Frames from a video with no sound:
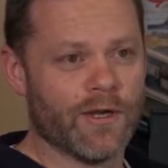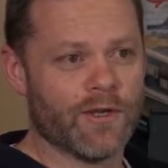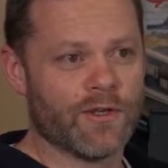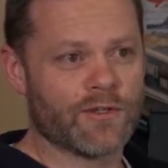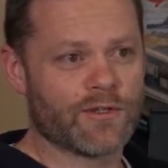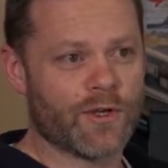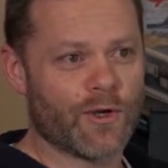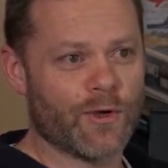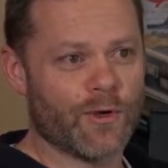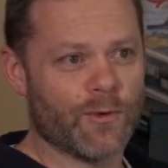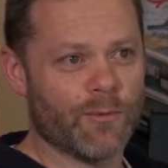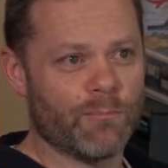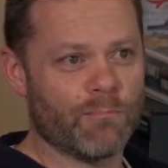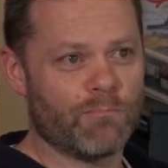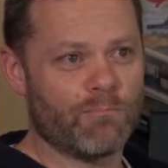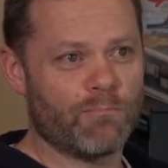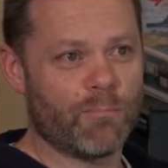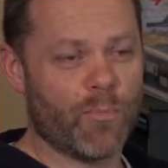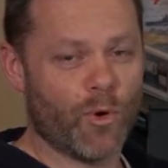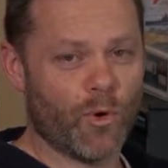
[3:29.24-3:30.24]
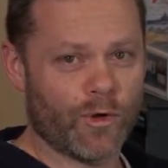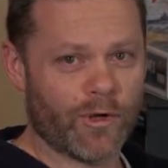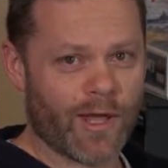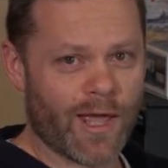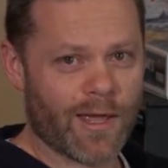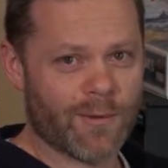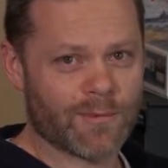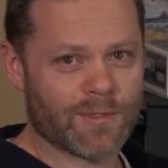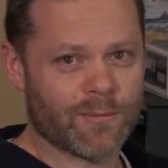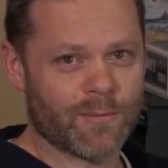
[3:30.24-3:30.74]
So board
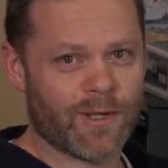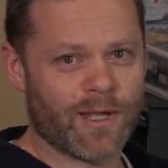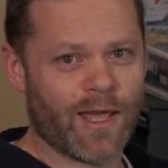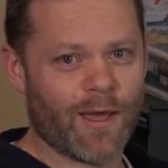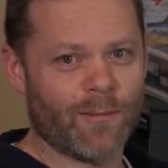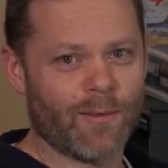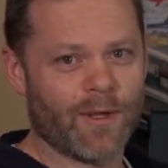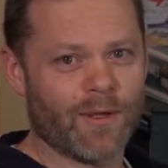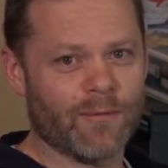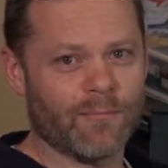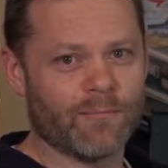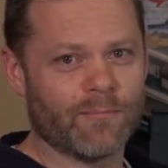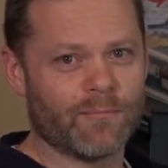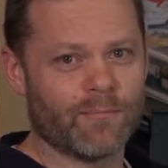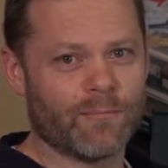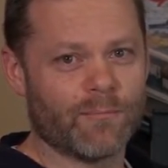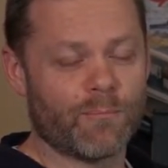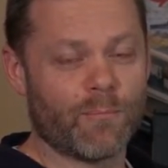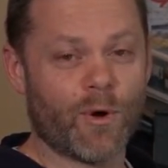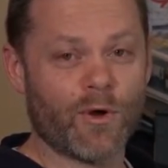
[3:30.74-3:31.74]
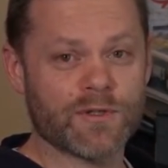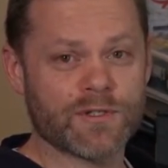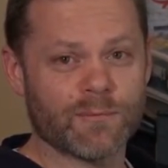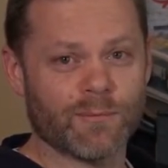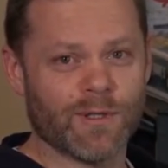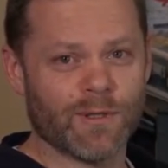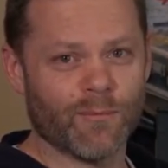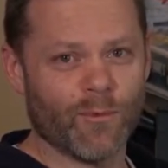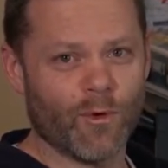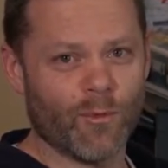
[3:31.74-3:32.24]
games are becoming
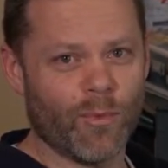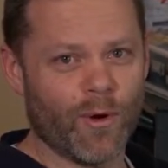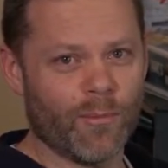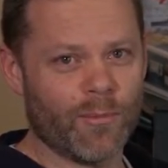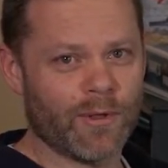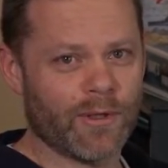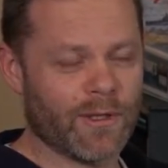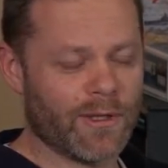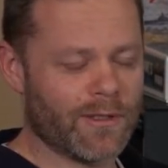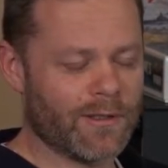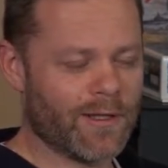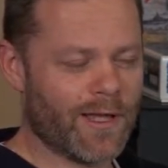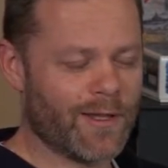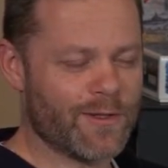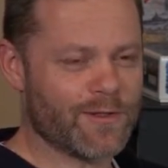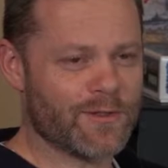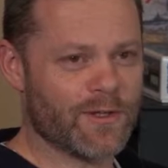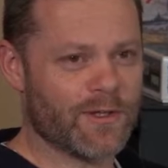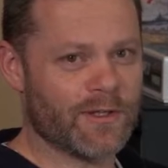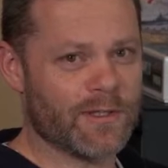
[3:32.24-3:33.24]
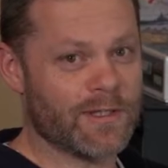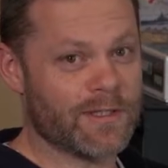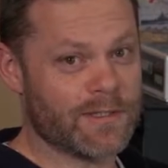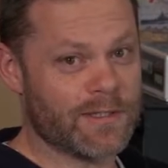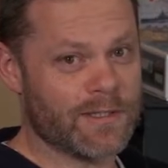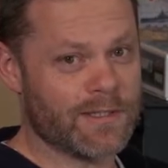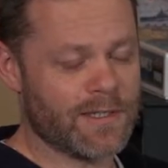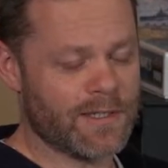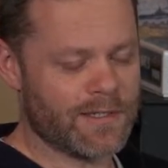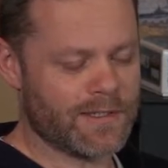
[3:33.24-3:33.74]
possibly more popular, and certainly
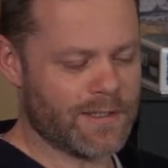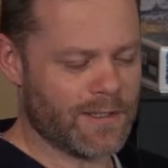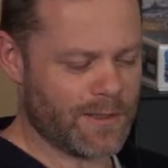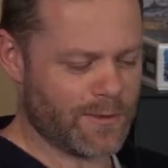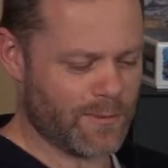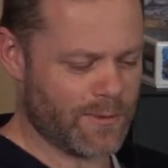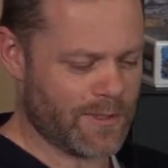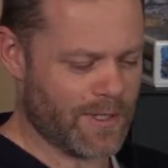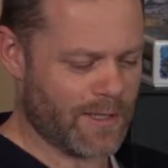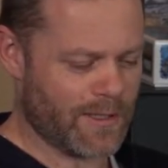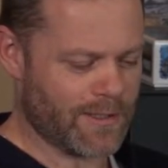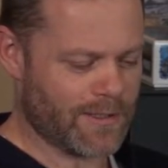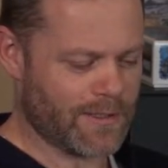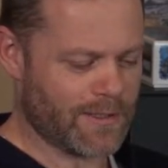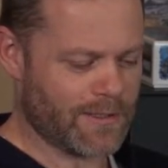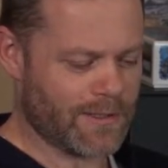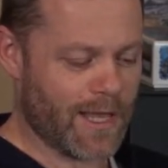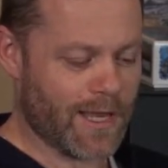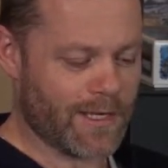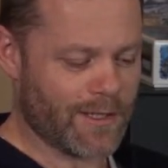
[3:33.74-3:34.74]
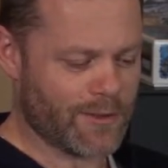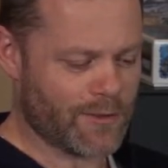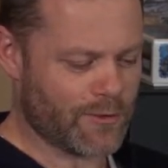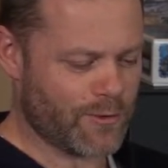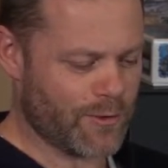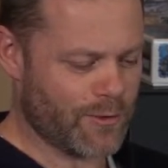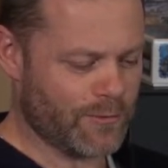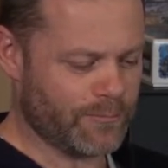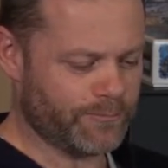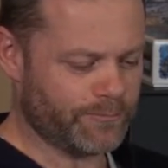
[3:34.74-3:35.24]
statistics would tell us that that is
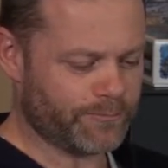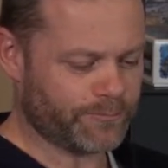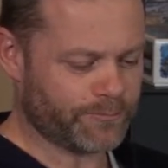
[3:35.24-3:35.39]
true.